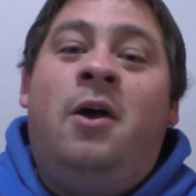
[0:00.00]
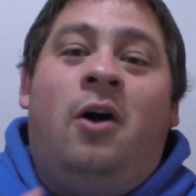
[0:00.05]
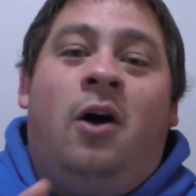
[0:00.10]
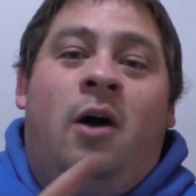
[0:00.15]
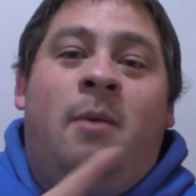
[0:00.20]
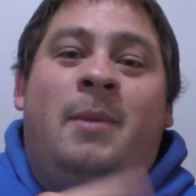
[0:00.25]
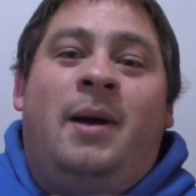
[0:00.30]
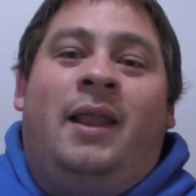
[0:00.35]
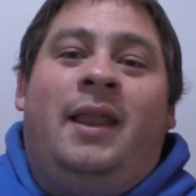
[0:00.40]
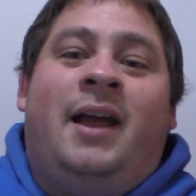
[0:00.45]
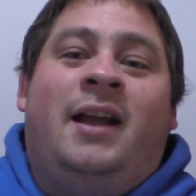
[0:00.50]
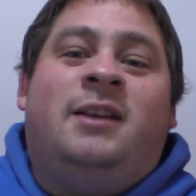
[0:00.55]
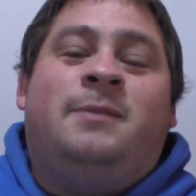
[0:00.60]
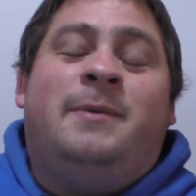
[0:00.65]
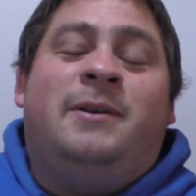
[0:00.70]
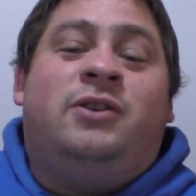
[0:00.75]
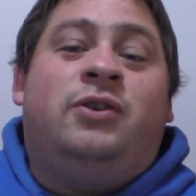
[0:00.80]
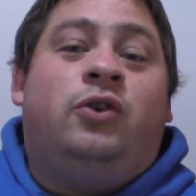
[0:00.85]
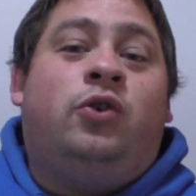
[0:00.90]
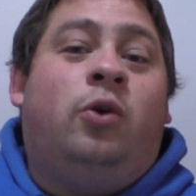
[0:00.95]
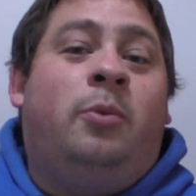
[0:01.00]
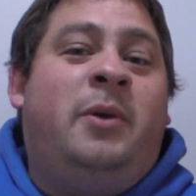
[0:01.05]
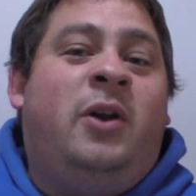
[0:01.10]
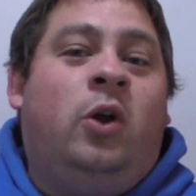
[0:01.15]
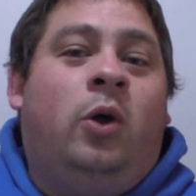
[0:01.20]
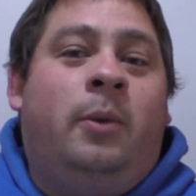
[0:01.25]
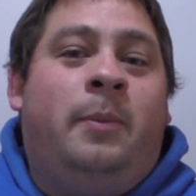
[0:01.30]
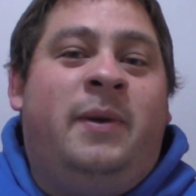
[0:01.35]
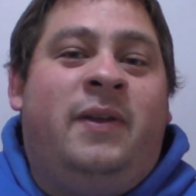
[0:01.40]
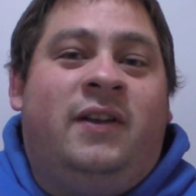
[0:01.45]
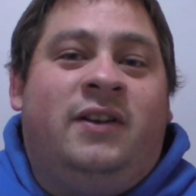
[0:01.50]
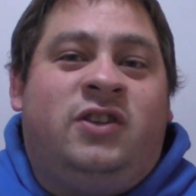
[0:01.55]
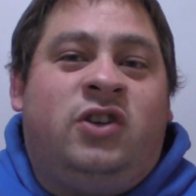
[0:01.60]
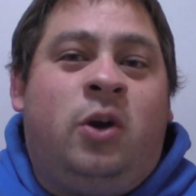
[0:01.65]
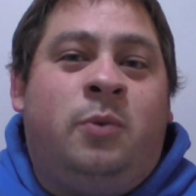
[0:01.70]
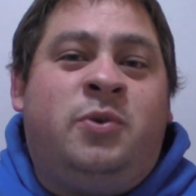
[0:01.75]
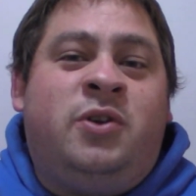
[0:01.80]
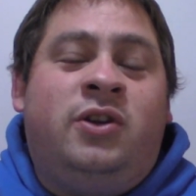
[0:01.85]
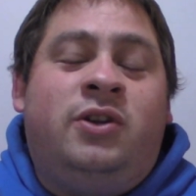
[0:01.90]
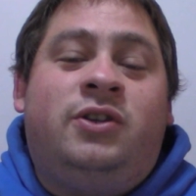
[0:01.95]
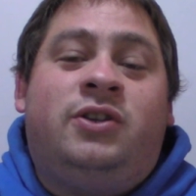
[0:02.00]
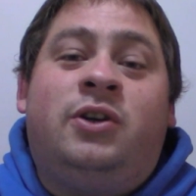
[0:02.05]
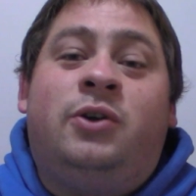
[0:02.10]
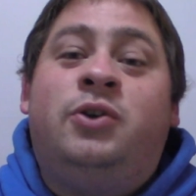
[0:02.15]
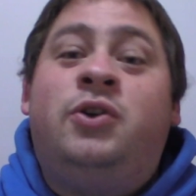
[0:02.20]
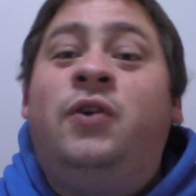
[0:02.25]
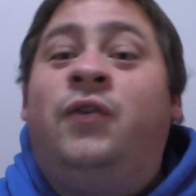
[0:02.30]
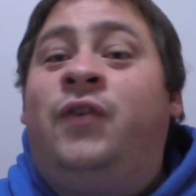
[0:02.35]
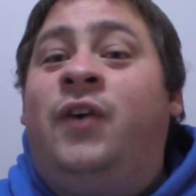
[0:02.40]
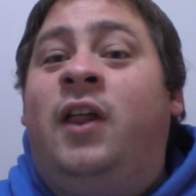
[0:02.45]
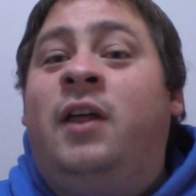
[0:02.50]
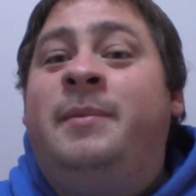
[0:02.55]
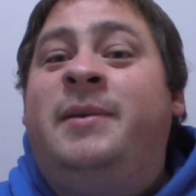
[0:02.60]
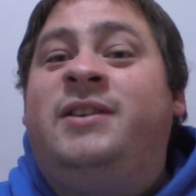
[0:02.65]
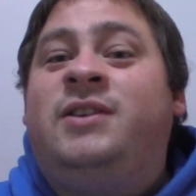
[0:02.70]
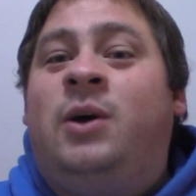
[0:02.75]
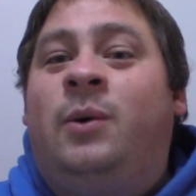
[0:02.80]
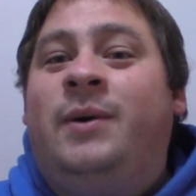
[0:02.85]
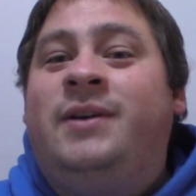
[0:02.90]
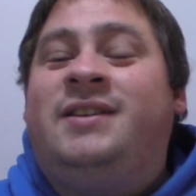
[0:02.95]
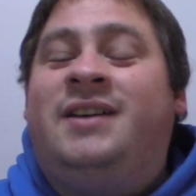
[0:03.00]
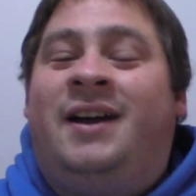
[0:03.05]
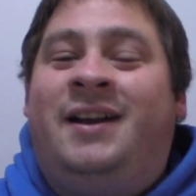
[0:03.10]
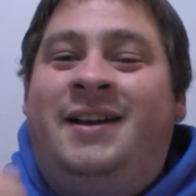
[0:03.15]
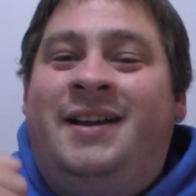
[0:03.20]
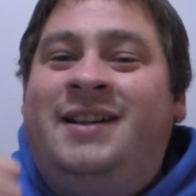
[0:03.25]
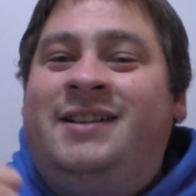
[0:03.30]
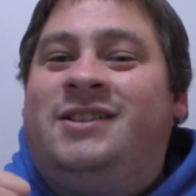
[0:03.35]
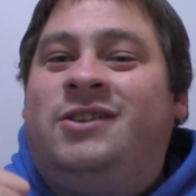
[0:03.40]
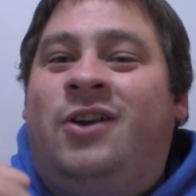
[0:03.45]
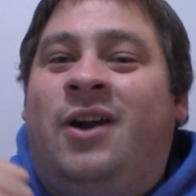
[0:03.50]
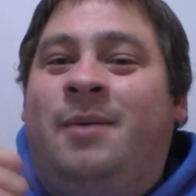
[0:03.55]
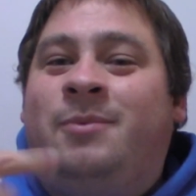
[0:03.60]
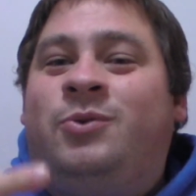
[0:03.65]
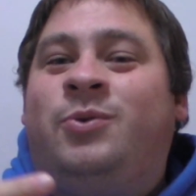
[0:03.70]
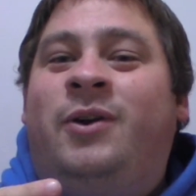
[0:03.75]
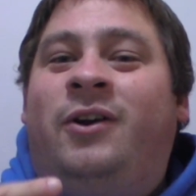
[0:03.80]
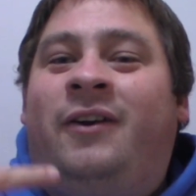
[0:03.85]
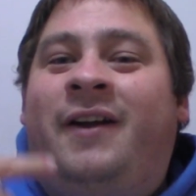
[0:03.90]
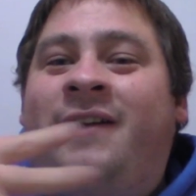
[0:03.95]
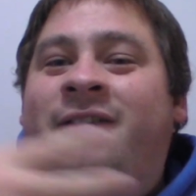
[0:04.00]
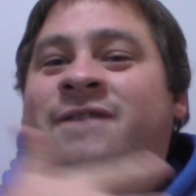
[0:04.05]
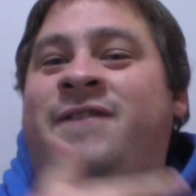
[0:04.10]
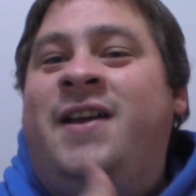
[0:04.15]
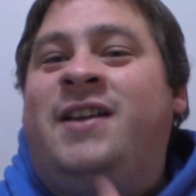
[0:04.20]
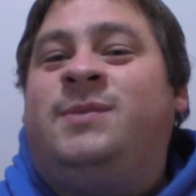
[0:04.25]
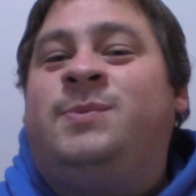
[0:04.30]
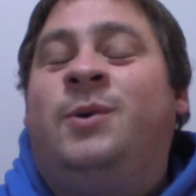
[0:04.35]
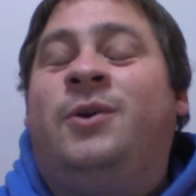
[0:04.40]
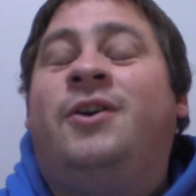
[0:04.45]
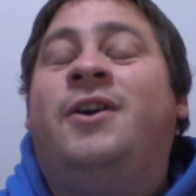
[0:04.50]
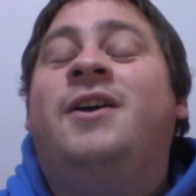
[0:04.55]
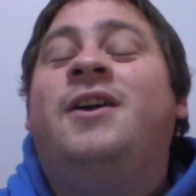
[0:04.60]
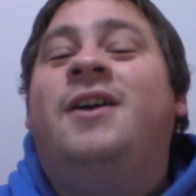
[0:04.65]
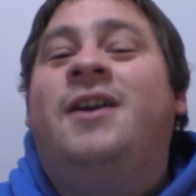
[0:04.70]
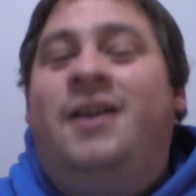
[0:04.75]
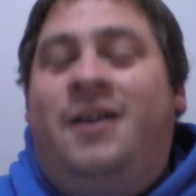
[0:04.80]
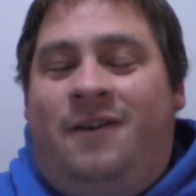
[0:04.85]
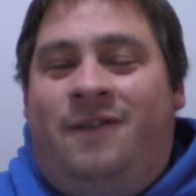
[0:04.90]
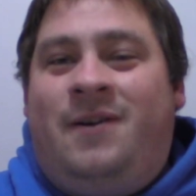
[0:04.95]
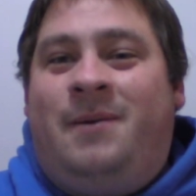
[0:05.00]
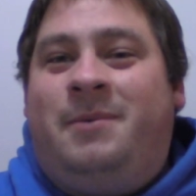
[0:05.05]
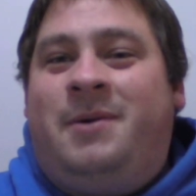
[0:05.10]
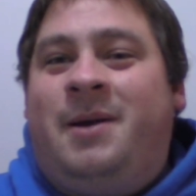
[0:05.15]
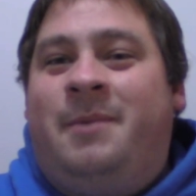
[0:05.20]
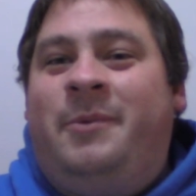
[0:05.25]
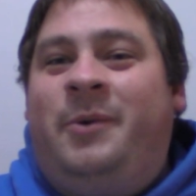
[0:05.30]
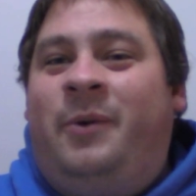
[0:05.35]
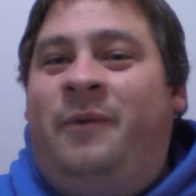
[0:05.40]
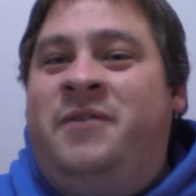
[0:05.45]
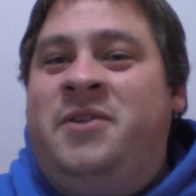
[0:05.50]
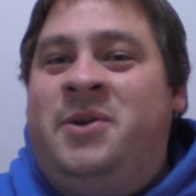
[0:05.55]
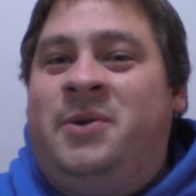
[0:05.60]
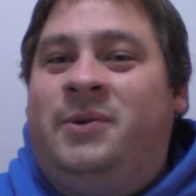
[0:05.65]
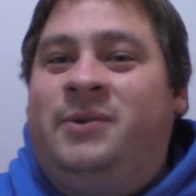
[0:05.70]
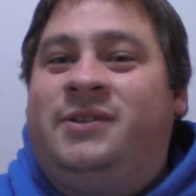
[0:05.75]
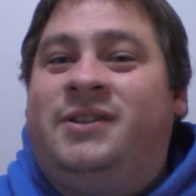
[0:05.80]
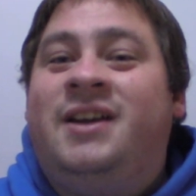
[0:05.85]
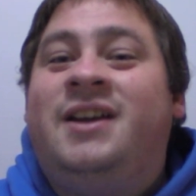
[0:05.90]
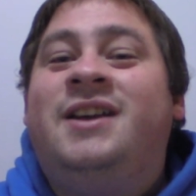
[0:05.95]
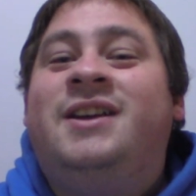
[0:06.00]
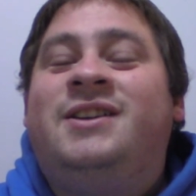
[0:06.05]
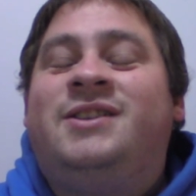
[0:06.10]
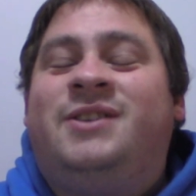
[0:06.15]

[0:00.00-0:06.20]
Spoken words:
All my links by social media will be in the description. So do follow me as always on Instagram, Twitter, and Facebook for upcoming reviews.